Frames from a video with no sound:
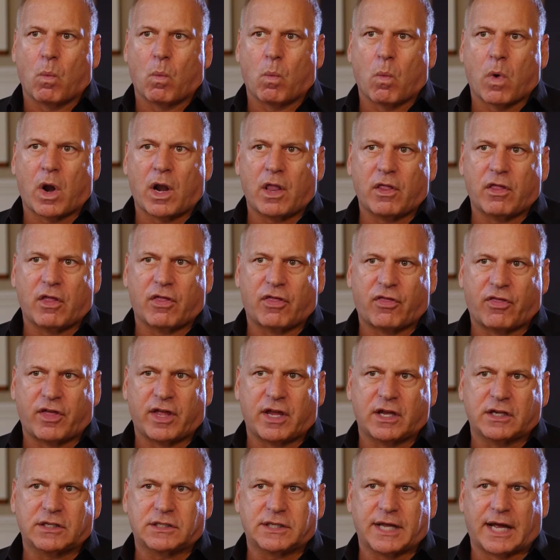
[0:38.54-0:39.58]
one of the
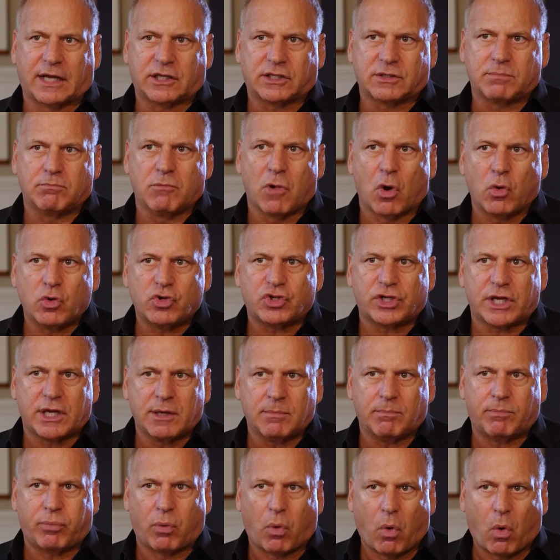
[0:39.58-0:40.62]
things that's most
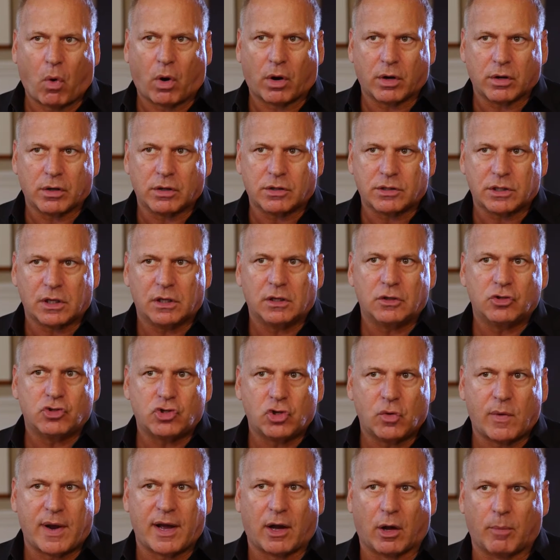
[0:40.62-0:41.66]
important
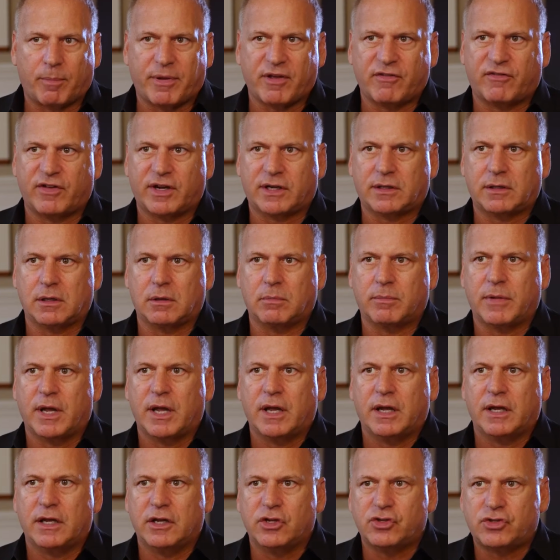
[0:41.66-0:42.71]
to help a
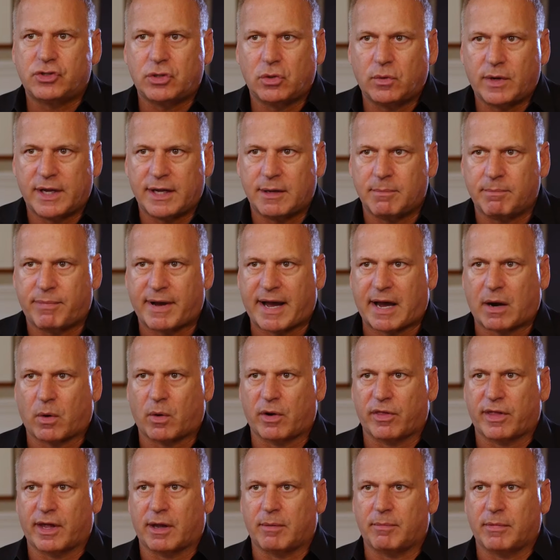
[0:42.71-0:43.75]
victim is to
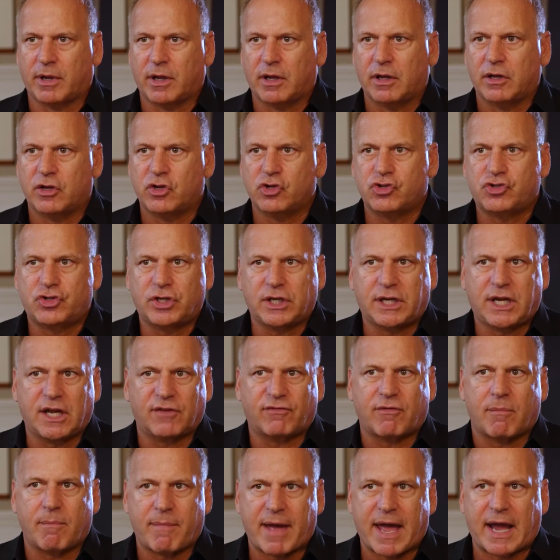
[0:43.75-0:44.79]
empower them, is to
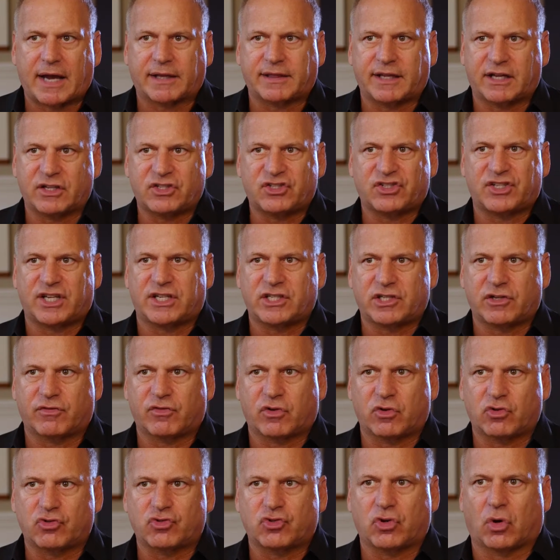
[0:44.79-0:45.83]
give them back that sense
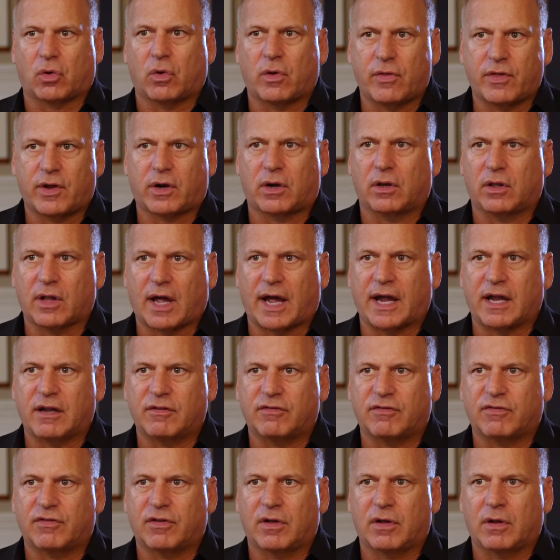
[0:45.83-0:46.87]
of control in their
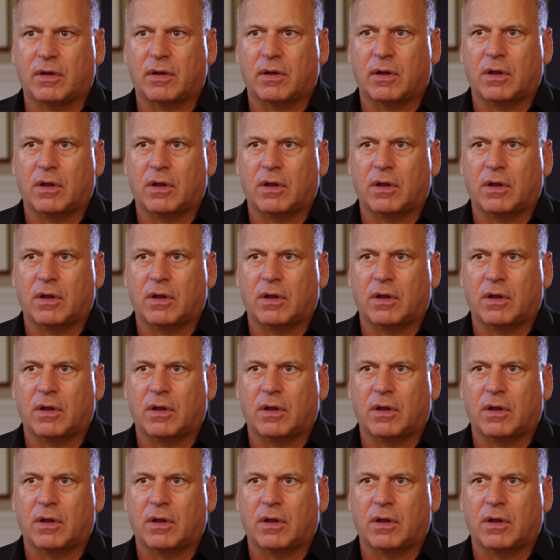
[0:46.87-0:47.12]
life.